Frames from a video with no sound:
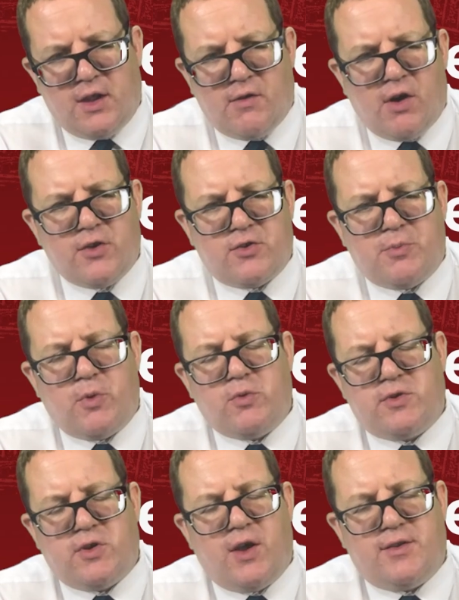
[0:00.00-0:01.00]
There are
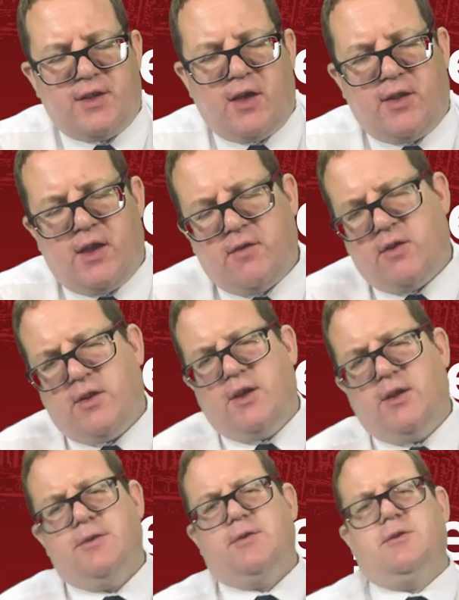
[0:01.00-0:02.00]
small signs out there, aren't
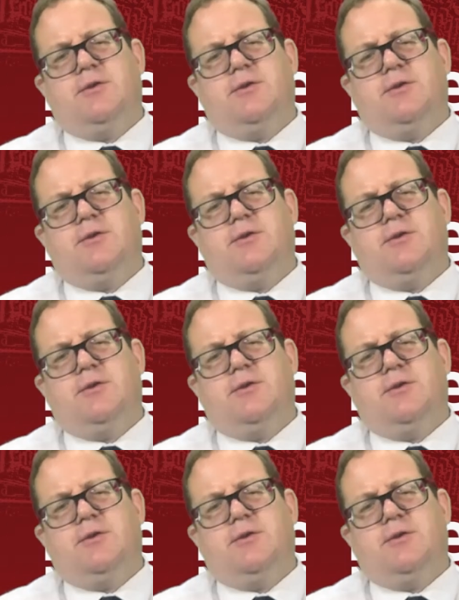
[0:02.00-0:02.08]
there?